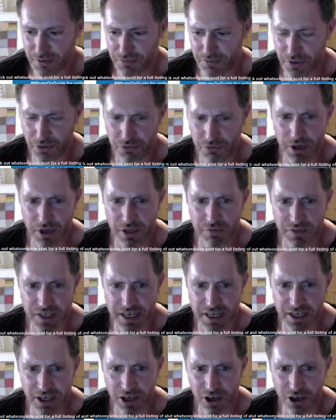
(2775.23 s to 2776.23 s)
thrill of
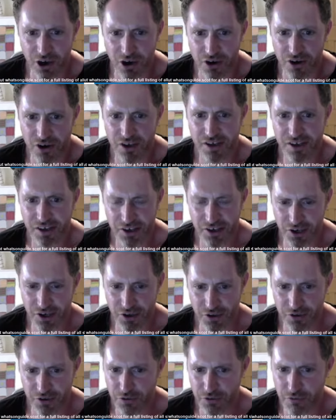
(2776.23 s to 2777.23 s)
seeing a loch, you know,
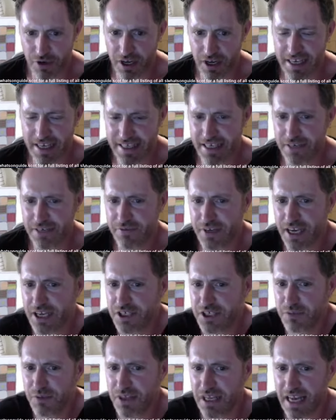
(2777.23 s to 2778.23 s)
the real
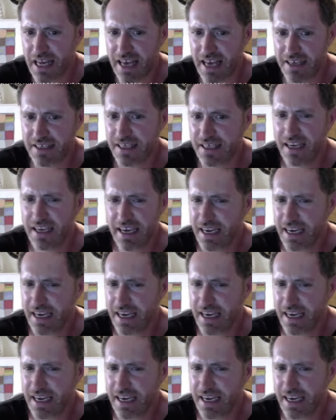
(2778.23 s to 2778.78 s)
identification with the land.